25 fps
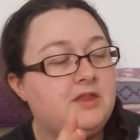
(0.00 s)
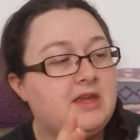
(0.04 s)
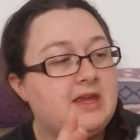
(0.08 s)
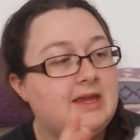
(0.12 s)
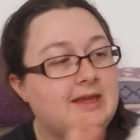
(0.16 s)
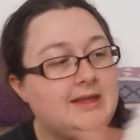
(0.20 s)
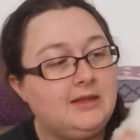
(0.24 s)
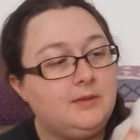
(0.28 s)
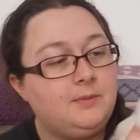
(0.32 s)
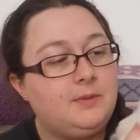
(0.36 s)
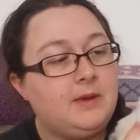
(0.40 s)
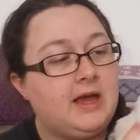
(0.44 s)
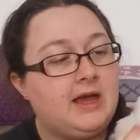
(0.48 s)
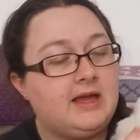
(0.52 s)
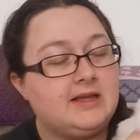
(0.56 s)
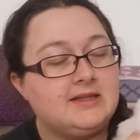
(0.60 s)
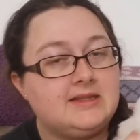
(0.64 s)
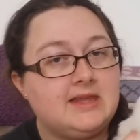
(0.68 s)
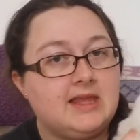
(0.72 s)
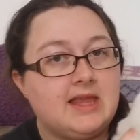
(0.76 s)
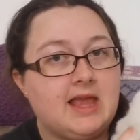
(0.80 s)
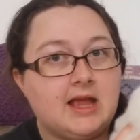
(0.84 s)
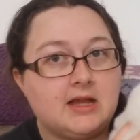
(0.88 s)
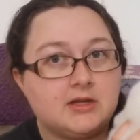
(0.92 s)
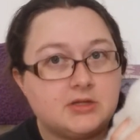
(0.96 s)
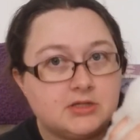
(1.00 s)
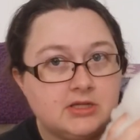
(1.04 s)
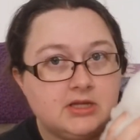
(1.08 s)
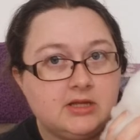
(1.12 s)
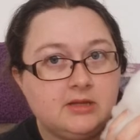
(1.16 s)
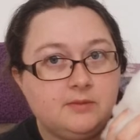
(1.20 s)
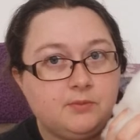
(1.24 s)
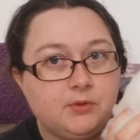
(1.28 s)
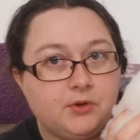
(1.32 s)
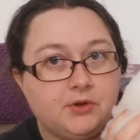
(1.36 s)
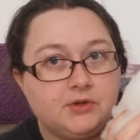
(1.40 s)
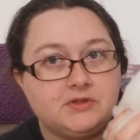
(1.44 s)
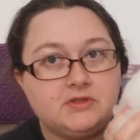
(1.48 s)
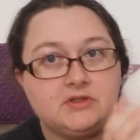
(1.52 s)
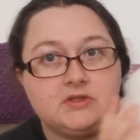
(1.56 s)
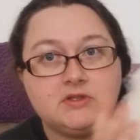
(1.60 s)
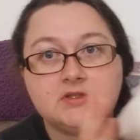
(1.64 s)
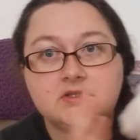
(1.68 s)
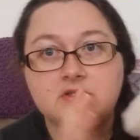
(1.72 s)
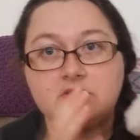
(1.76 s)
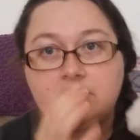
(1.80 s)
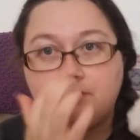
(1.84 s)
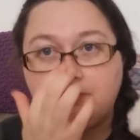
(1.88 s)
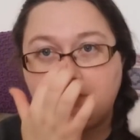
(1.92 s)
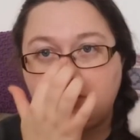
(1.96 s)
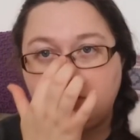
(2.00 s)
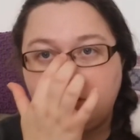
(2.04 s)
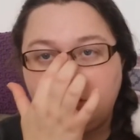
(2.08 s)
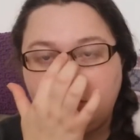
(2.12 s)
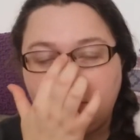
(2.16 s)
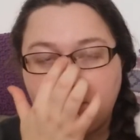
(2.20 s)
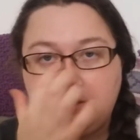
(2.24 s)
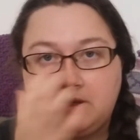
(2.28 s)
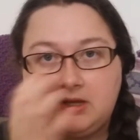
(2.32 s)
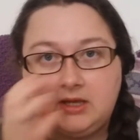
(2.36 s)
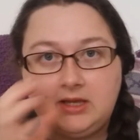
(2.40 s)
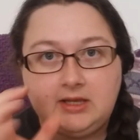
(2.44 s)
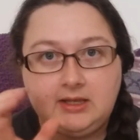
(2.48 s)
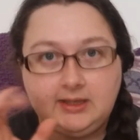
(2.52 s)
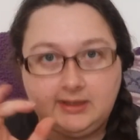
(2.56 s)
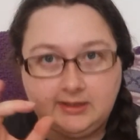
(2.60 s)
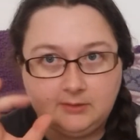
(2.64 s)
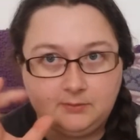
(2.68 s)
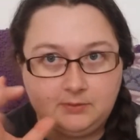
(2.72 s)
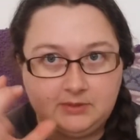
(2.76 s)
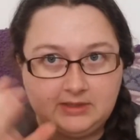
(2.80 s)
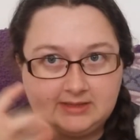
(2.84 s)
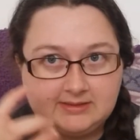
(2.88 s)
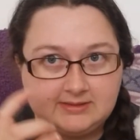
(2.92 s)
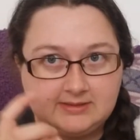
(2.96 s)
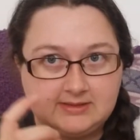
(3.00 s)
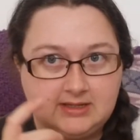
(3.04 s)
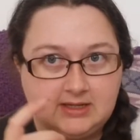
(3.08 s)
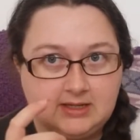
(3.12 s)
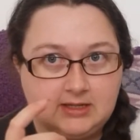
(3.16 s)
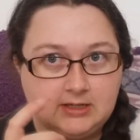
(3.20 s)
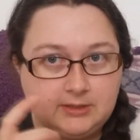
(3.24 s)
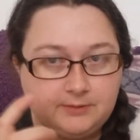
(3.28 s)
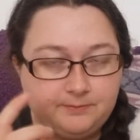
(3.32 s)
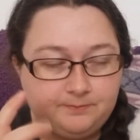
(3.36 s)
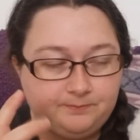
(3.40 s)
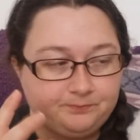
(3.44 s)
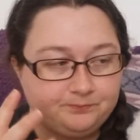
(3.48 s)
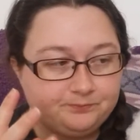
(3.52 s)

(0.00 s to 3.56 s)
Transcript: that in the past they actually boxed the stuffing up in little plastic